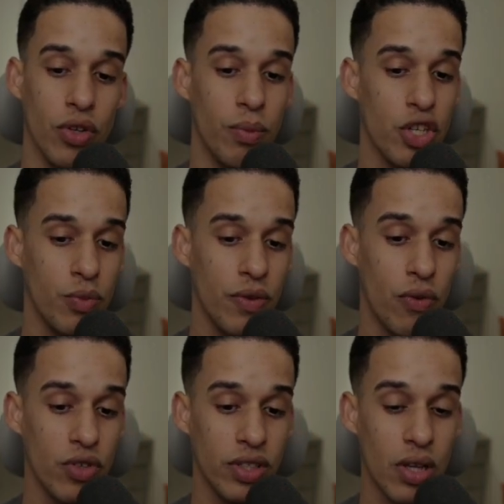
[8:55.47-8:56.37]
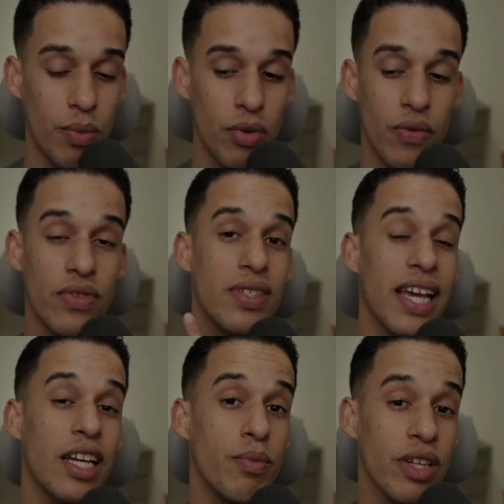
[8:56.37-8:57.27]
So bishop d4 is the top move,
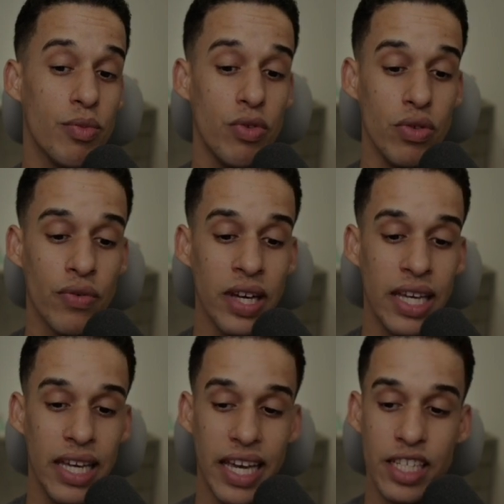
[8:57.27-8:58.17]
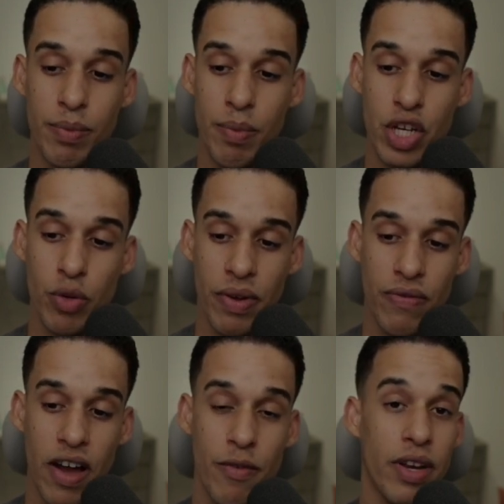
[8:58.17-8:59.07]
second best move, is bishop
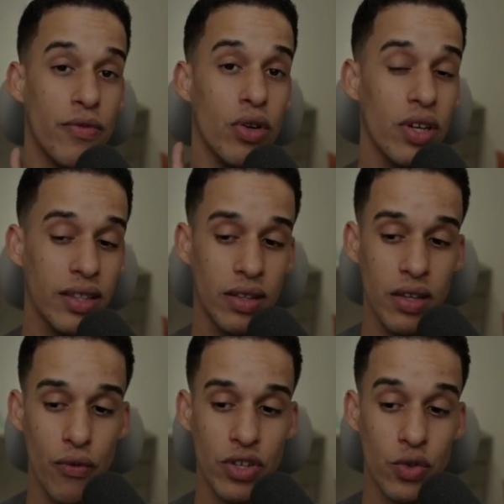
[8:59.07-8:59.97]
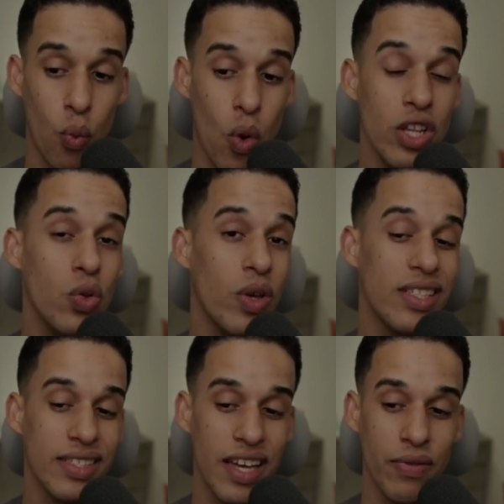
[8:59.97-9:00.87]
f5. But if you look at the difference,
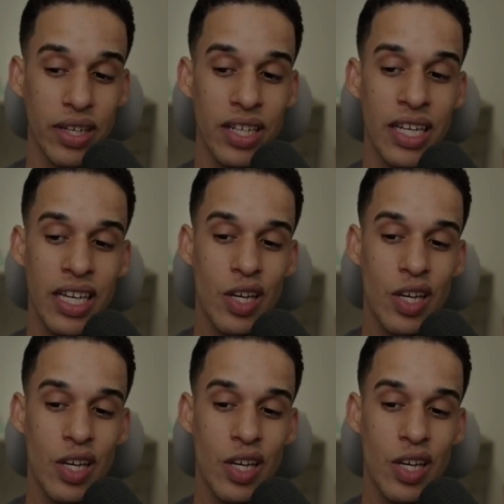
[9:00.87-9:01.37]
127